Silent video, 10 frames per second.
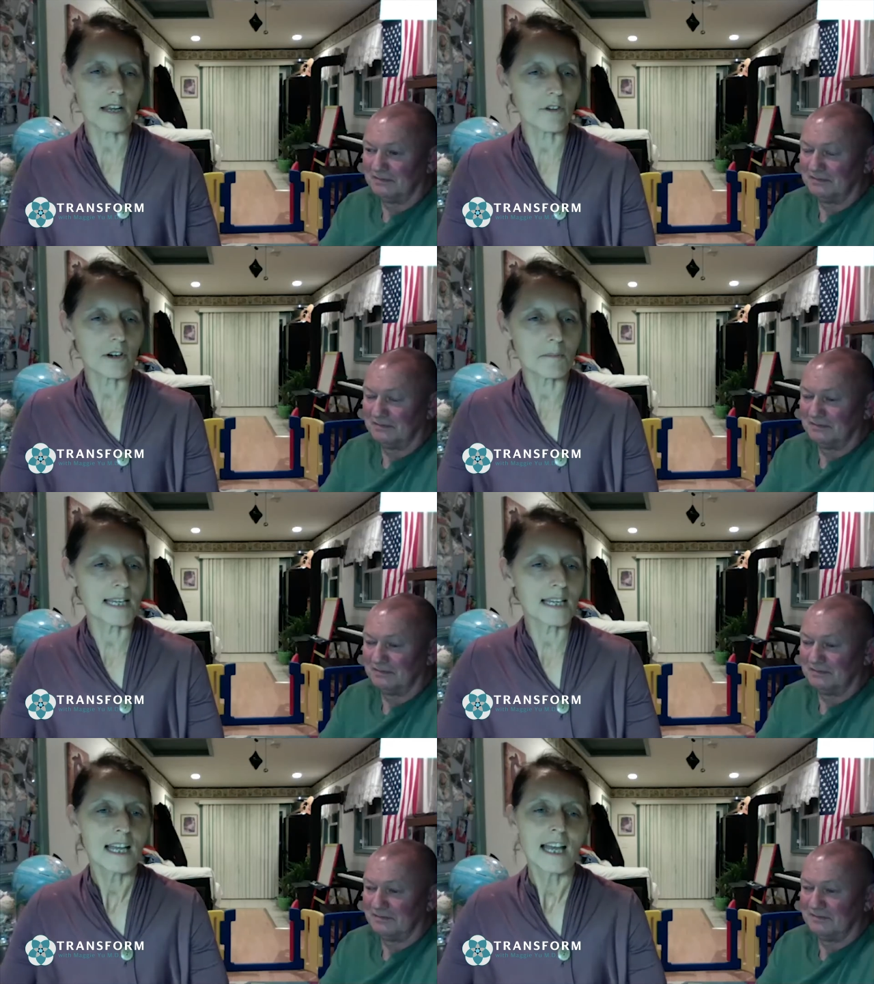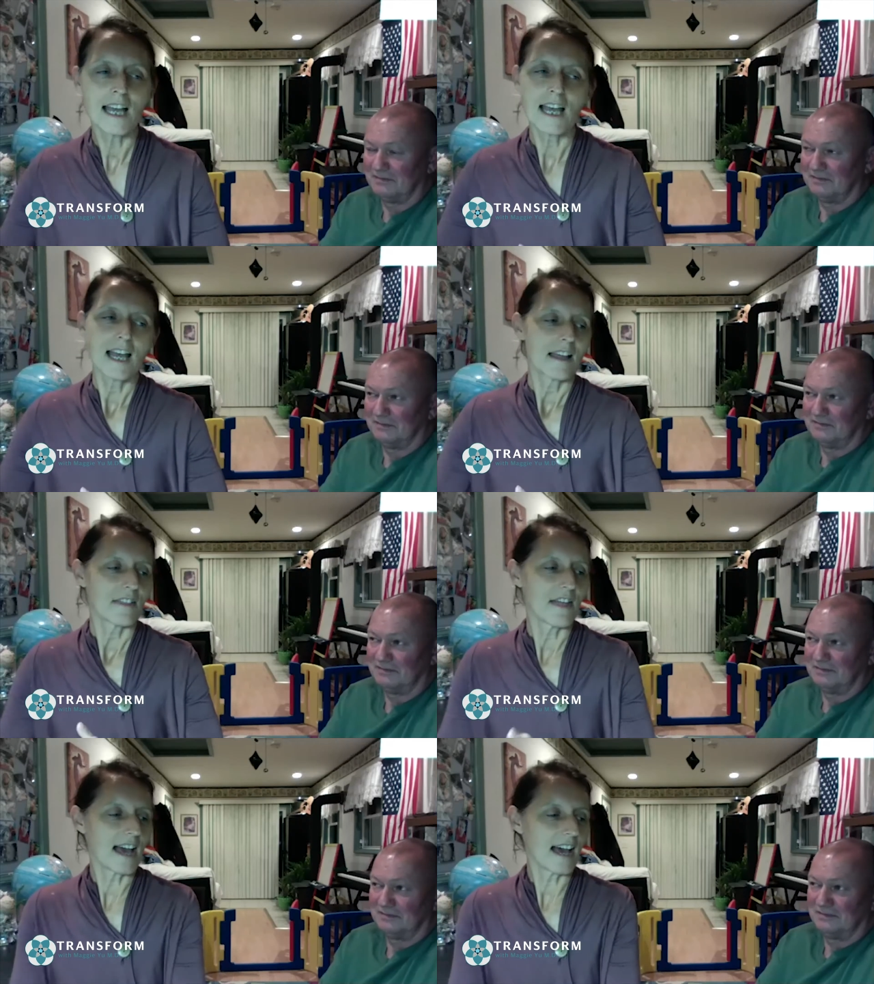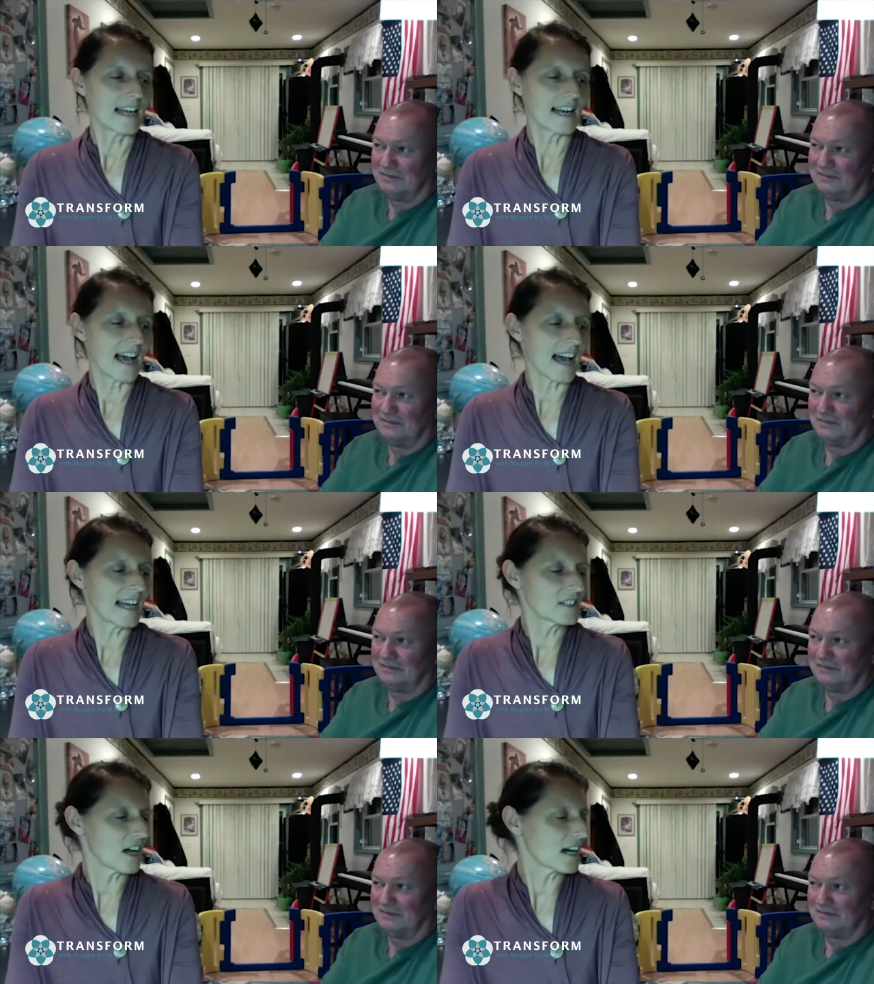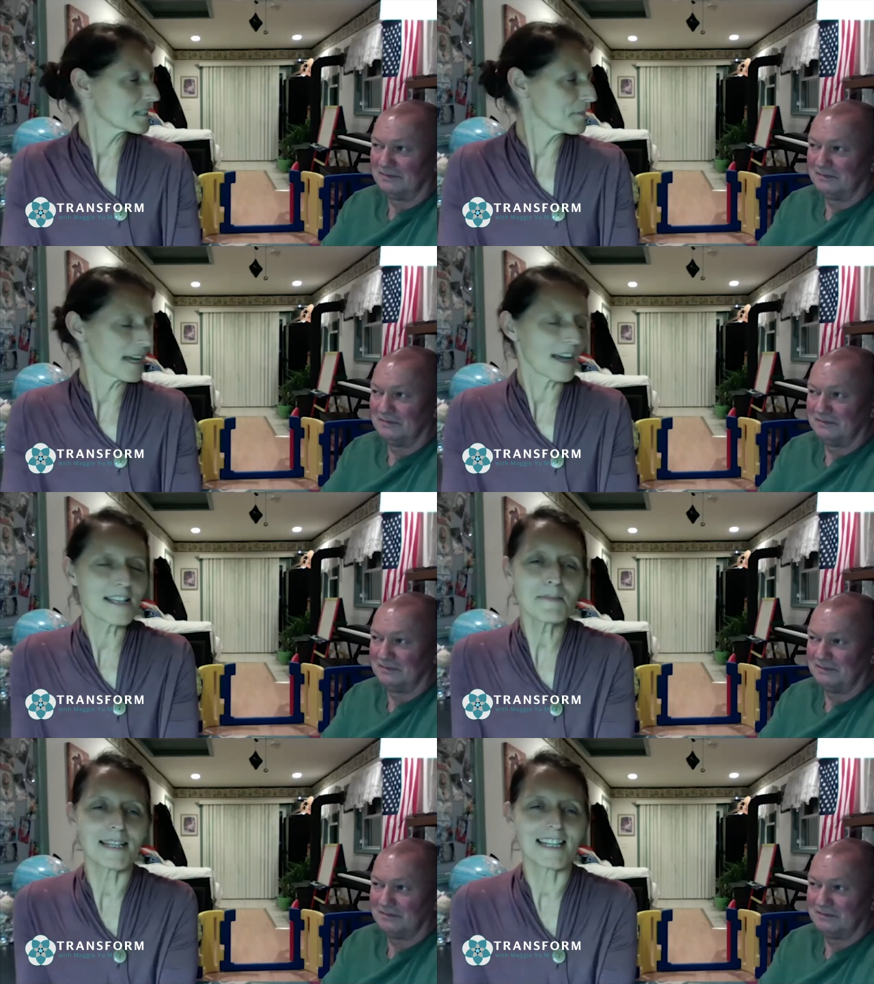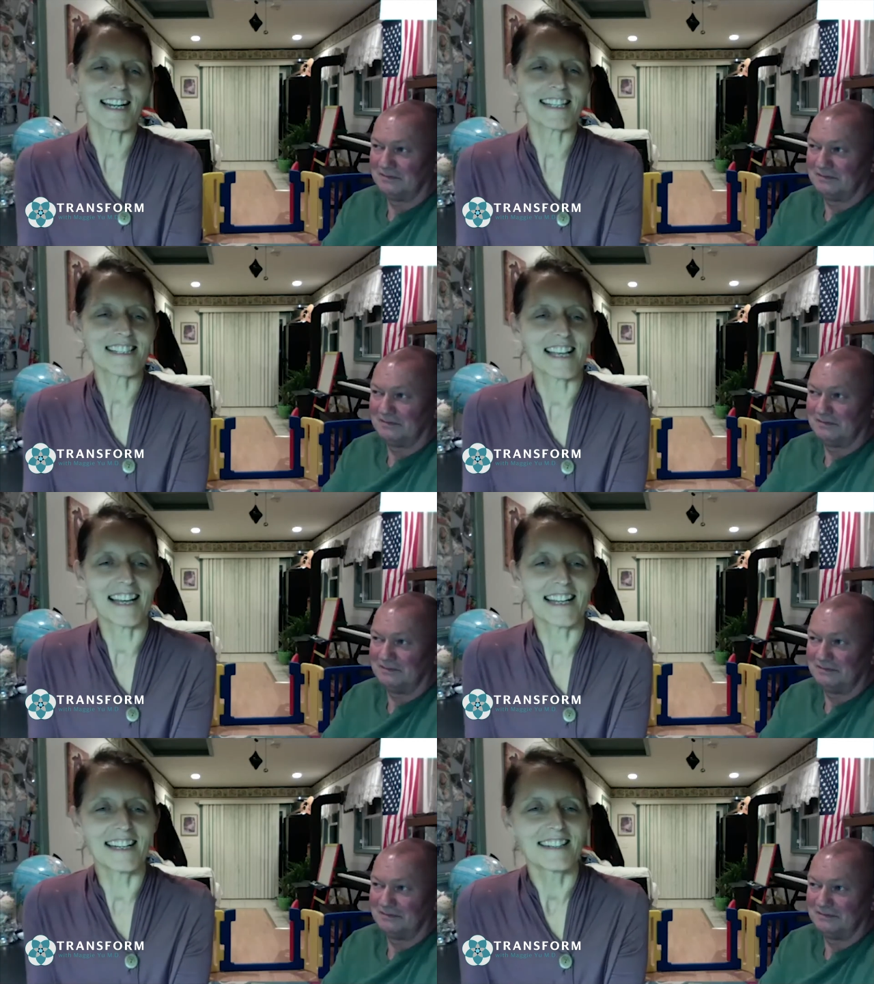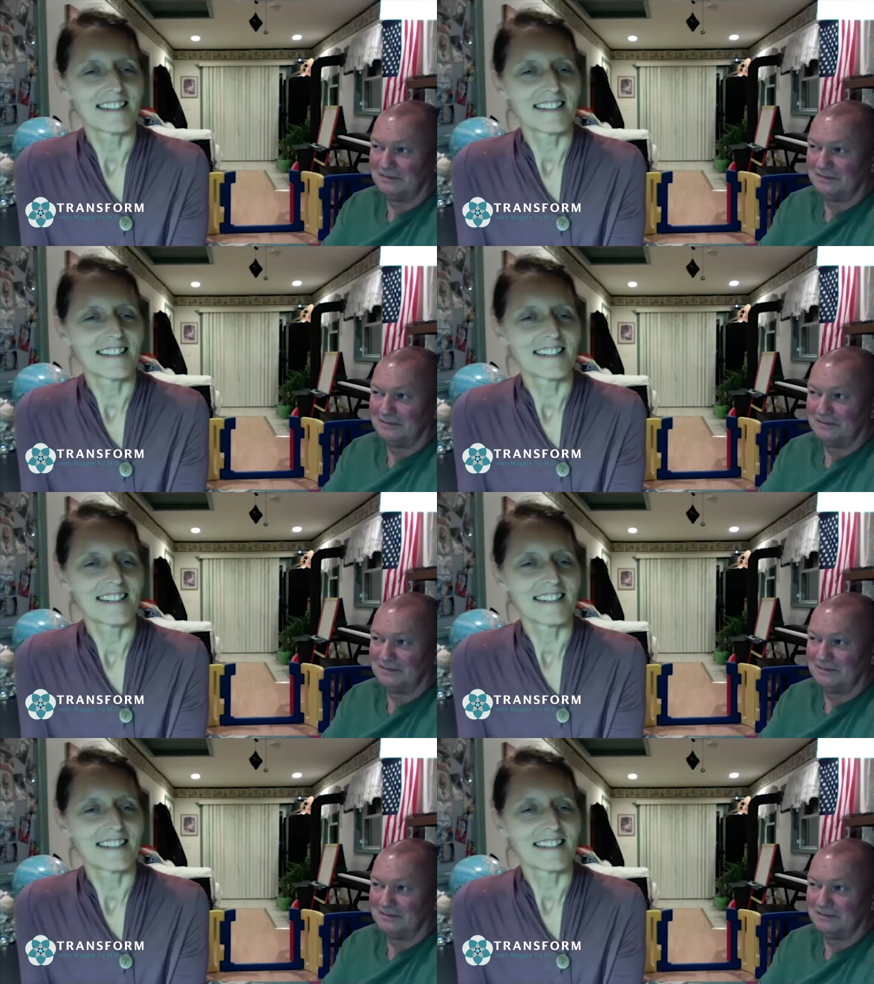Speaker 1: for me mm. that i talked to my husband and i said